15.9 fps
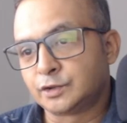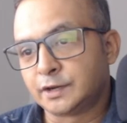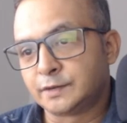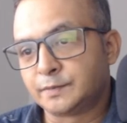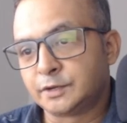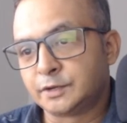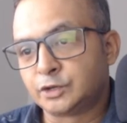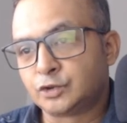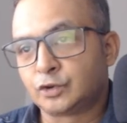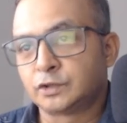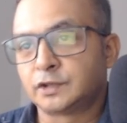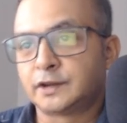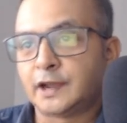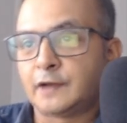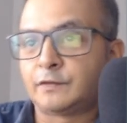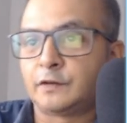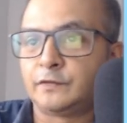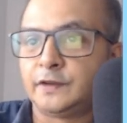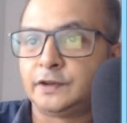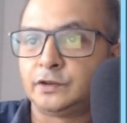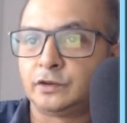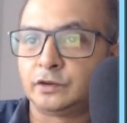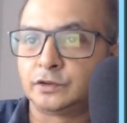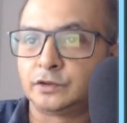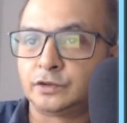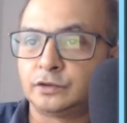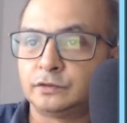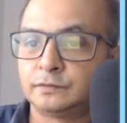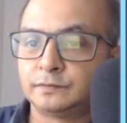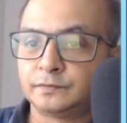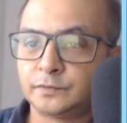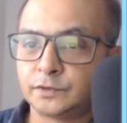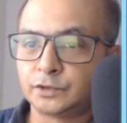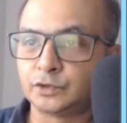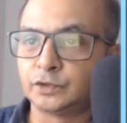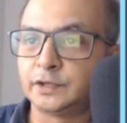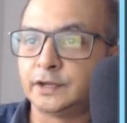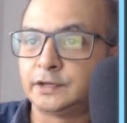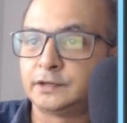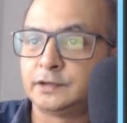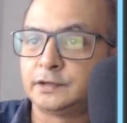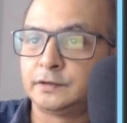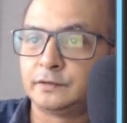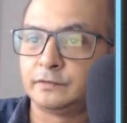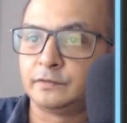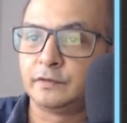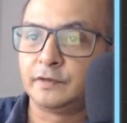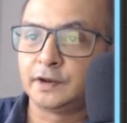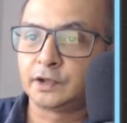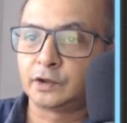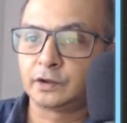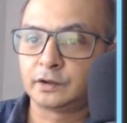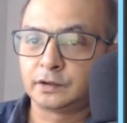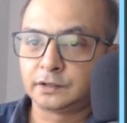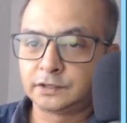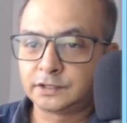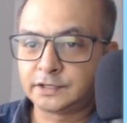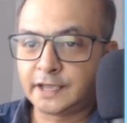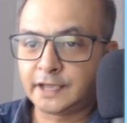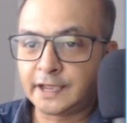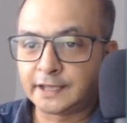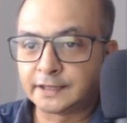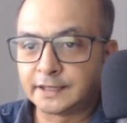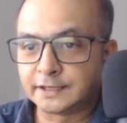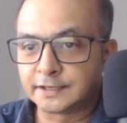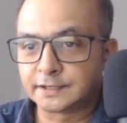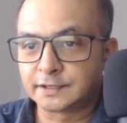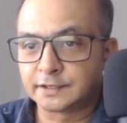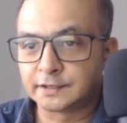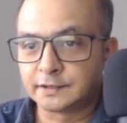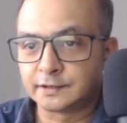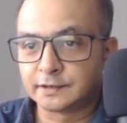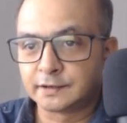So let me draw the graph of it also, so that we will take this